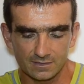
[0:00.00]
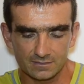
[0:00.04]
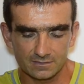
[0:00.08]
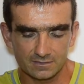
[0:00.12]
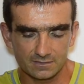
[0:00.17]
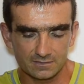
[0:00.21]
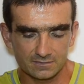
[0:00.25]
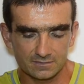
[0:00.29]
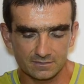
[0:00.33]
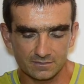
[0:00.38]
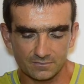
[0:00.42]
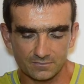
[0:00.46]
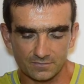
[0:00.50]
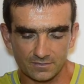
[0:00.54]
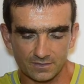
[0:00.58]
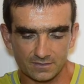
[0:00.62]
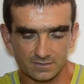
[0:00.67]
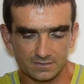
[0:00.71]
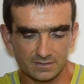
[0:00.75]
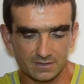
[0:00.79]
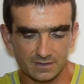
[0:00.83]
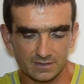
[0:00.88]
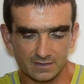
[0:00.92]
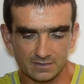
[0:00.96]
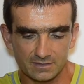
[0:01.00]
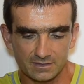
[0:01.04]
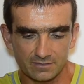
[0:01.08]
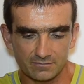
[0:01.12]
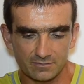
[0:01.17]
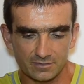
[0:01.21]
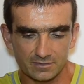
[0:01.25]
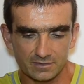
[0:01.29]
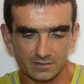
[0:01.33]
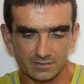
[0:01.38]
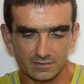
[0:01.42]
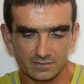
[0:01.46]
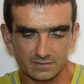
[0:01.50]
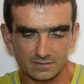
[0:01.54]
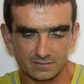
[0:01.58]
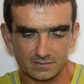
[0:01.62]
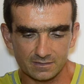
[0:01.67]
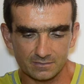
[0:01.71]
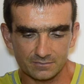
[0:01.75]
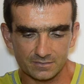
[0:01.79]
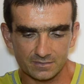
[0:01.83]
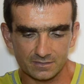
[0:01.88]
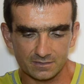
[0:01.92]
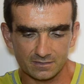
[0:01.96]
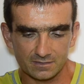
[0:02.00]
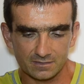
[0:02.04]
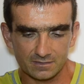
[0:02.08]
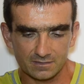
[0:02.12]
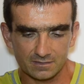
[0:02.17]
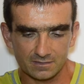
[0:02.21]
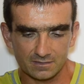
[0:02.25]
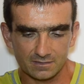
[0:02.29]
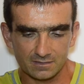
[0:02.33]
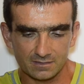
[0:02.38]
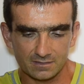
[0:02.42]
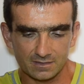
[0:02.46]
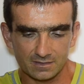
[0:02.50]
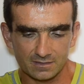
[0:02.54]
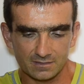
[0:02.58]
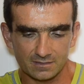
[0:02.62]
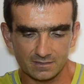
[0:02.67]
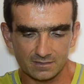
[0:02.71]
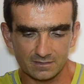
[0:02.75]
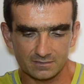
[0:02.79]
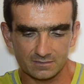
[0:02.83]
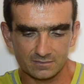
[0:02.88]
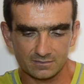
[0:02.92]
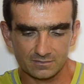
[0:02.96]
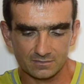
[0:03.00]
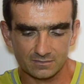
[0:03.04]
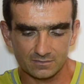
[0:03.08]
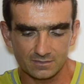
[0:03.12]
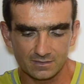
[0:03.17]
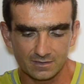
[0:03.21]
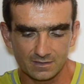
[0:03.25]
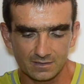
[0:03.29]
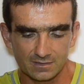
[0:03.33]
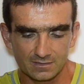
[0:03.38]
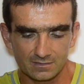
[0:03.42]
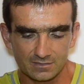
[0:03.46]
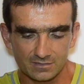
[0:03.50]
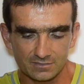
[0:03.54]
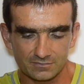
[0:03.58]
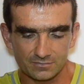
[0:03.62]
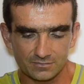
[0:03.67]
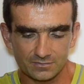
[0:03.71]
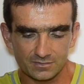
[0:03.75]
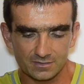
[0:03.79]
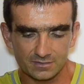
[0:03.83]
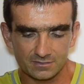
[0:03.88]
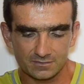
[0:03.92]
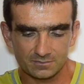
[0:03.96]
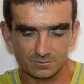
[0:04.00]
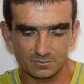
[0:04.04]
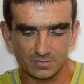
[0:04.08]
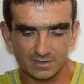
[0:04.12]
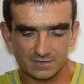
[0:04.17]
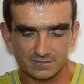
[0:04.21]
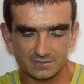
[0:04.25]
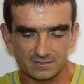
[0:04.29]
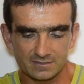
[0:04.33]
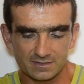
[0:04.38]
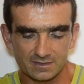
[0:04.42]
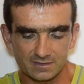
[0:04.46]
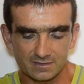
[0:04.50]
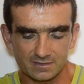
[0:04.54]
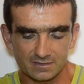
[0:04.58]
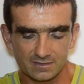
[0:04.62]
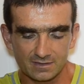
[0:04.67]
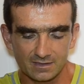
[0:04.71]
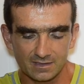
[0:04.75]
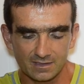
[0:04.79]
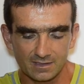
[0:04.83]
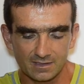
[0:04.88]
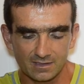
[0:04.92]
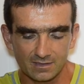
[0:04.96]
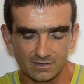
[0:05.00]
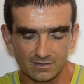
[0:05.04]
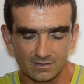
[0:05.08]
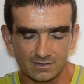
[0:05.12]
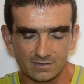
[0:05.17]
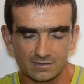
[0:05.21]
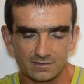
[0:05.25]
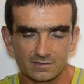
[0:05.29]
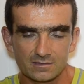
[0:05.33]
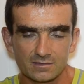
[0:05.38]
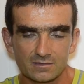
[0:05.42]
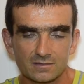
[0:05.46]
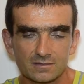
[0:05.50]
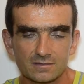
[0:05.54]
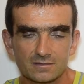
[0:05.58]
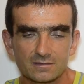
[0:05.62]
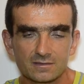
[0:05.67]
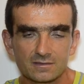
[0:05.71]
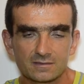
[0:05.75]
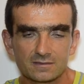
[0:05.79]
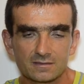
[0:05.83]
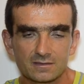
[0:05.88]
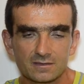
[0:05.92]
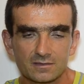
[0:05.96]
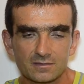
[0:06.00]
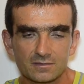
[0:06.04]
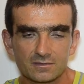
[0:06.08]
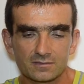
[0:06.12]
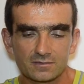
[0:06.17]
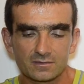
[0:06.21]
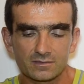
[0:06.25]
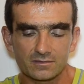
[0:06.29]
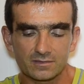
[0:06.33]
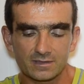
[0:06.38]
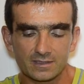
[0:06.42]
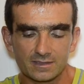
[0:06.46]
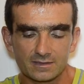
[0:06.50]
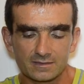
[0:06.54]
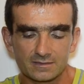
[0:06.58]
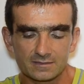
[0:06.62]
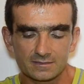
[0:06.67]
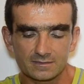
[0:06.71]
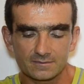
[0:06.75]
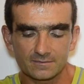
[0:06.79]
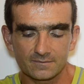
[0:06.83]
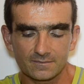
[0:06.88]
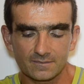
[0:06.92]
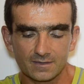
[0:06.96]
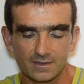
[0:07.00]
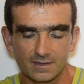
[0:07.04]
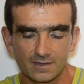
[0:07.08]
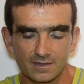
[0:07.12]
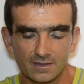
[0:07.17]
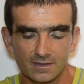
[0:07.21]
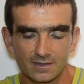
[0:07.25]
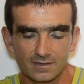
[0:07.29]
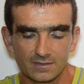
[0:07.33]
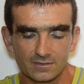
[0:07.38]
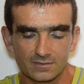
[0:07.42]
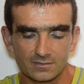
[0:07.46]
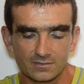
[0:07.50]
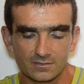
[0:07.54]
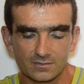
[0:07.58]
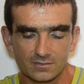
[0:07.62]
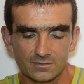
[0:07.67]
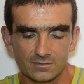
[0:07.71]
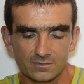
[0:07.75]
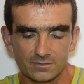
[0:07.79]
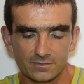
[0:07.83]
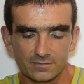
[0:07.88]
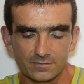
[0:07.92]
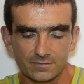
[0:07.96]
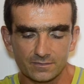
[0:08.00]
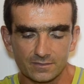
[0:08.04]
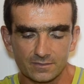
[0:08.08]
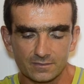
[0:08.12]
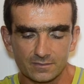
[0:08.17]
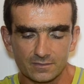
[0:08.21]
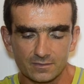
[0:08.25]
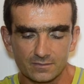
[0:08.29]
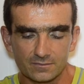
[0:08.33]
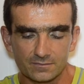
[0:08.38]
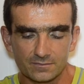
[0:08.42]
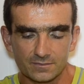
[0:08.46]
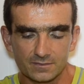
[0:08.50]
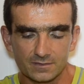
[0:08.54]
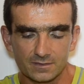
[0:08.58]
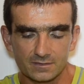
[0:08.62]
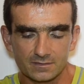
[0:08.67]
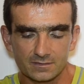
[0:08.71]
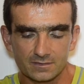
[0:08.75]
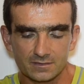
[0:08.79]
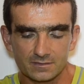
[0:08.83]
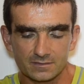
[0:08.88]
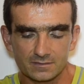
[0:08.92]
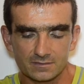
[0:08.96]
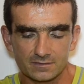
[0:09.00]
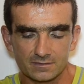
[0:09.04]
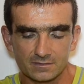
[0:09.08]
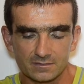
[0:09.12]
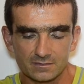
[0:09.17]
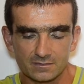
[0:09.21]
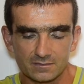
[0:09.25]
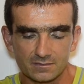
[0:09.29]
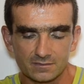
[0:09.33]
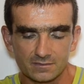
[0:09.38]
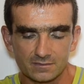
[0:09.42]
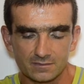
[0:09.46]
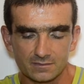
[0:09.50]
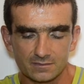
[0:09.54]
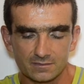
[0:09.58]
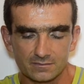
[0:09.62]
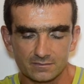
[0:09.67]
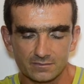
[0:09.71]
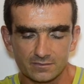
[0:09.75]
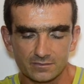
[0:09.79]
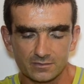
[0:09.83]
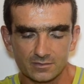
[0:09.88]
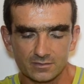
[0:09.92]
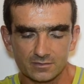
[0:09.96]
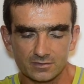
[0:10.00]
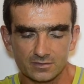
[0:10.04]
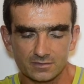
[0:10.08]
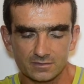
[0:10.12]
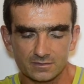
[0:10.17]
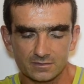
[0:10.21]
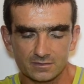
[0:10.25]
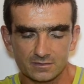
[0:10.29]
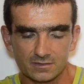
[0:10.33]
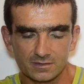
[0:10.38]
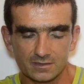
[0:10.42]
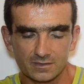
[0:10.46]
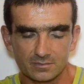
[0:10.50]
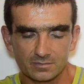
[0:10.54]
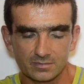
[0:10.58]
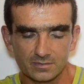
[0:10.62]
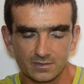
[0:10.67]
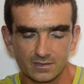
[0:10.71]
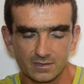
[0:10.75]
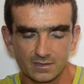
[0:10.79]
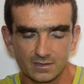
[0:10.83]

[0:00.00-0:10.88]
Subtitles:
since the first day, he never did something like that. So this was his best day this year on the race. So we feel confident that we will just keep